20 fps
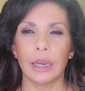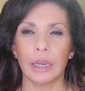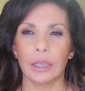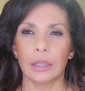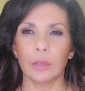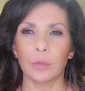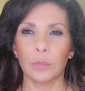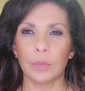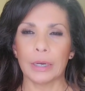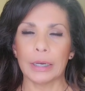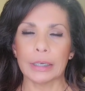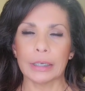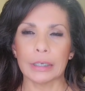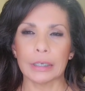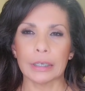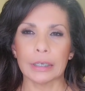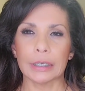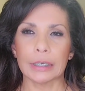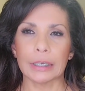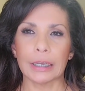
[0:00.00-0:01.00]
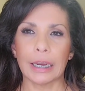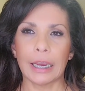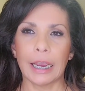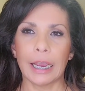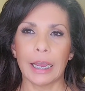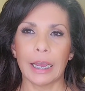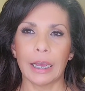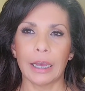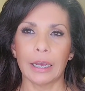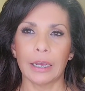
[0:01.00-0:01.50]
and the pasties they
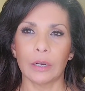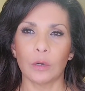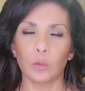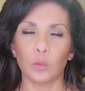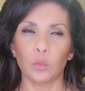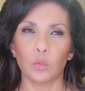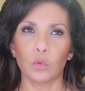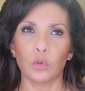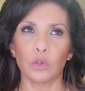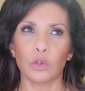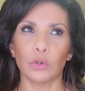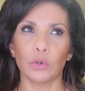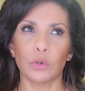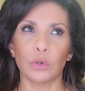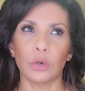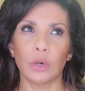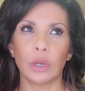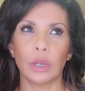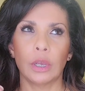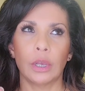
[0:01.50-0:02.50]
had were